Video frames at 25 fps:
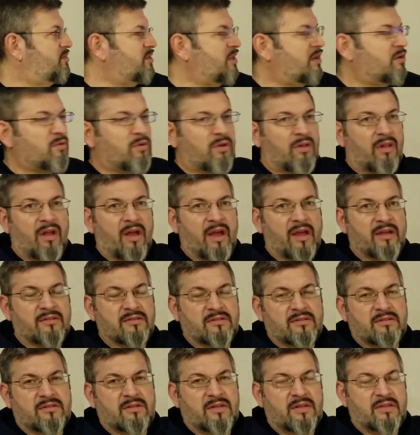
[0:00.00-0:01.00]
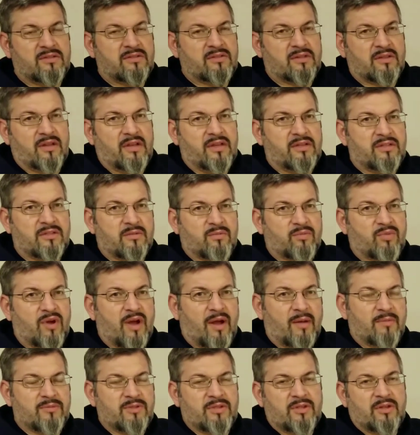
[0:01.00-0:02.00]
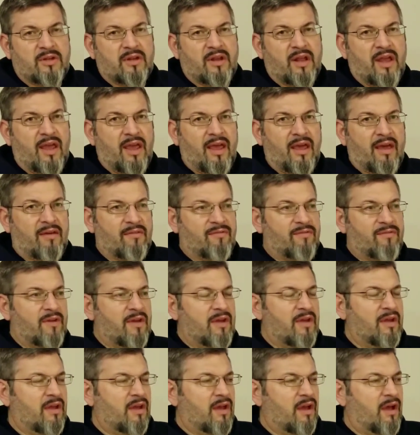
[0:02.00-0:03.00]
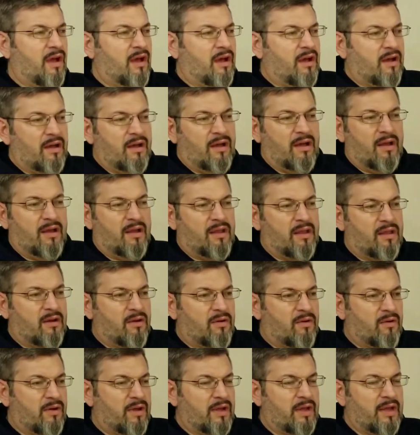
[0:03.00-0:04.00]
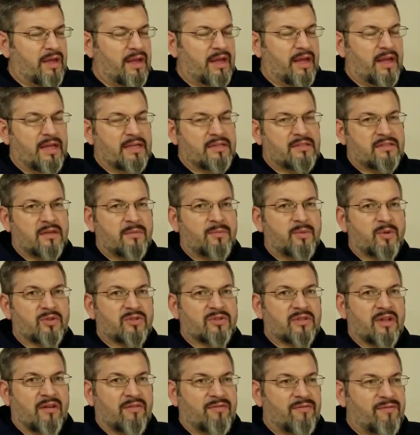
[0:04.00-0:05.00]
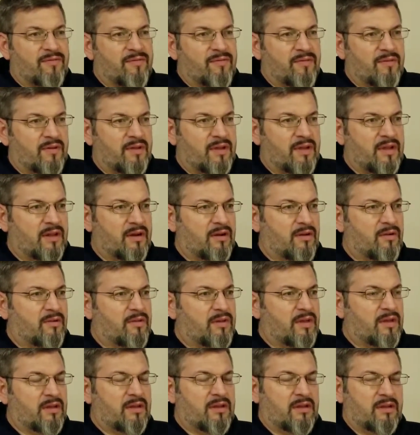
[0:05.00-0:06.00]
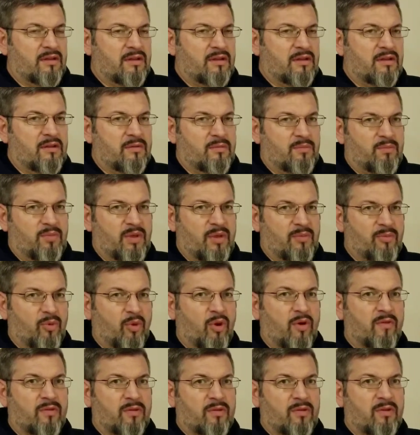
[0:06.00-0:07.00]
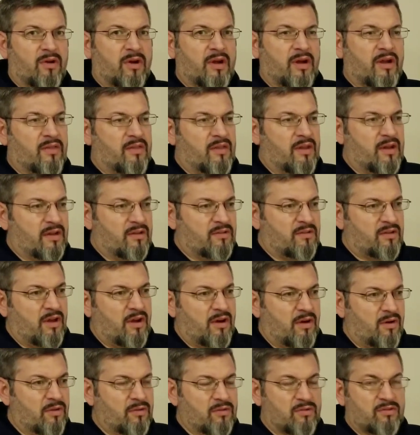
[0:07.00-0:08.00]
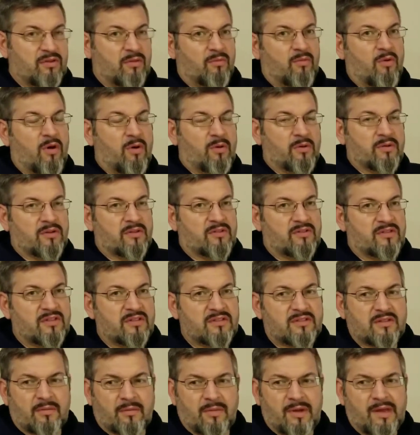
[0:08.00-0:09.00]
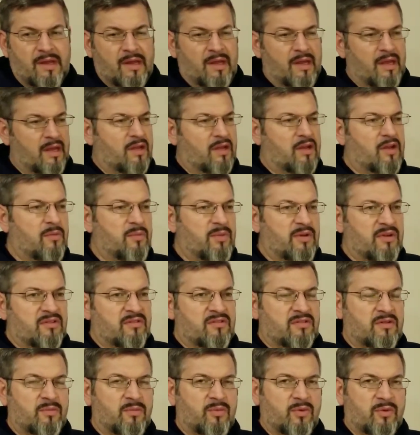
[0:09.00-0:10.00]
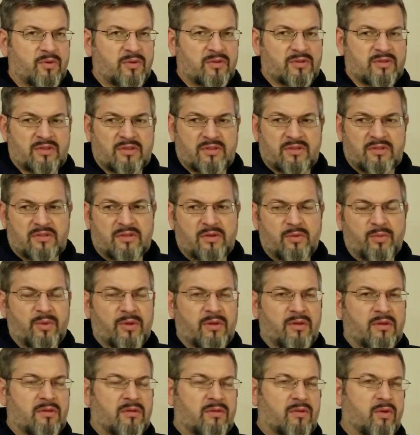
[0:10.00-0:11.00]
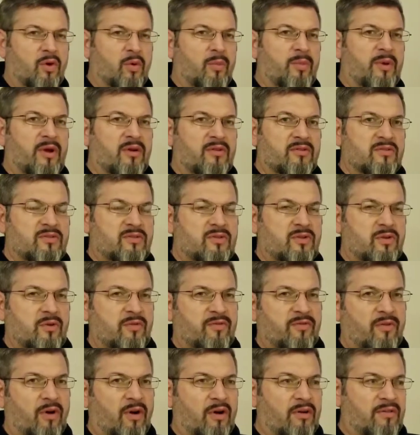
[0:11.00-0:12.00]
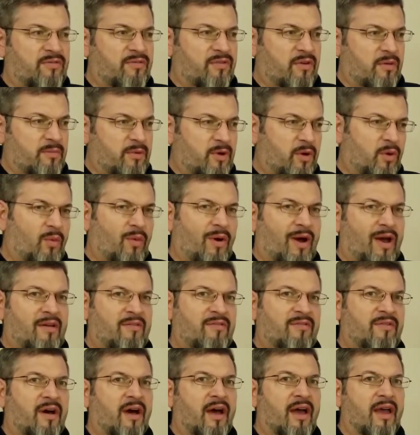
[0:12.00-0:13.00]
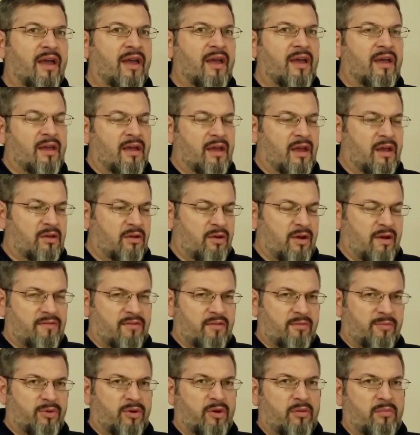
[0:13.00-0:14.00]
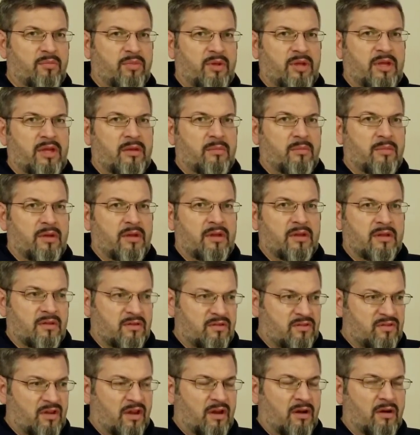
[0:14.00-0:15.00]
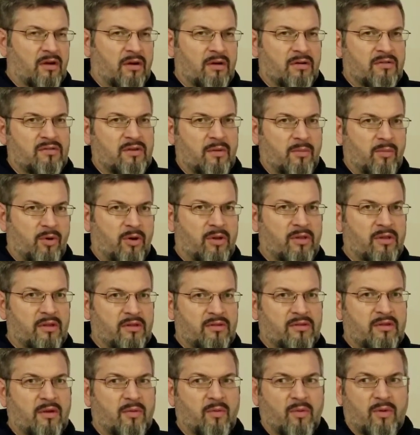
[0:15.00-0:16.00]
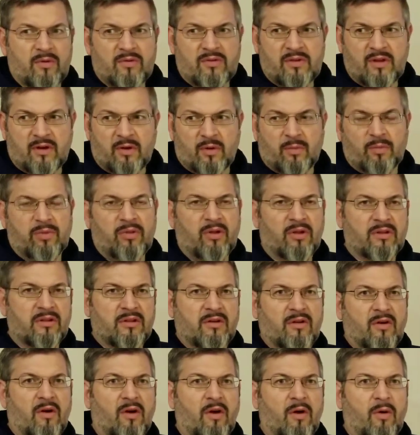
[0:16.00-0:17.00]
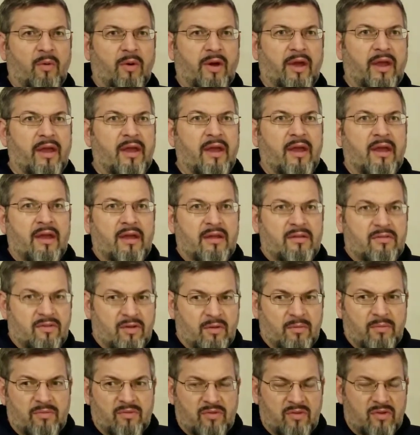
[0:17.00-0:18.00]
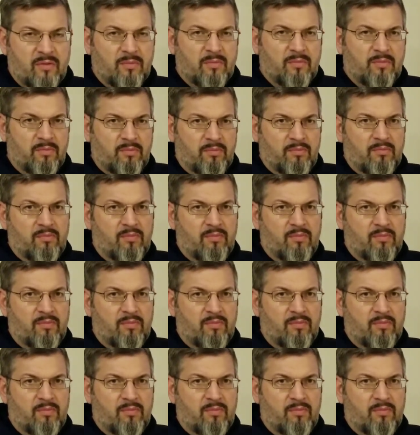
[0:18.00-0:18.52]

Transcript: generalized installation problems you can have. You know, simple stuff, you know, that people overlook, and then they say, oh, there's something wrong with the system. It could be as simple as the stupid doorbell's too far from your Wi-Fi, and you have to put a beam in the center, somewhere in the center, plugged in a hallway, to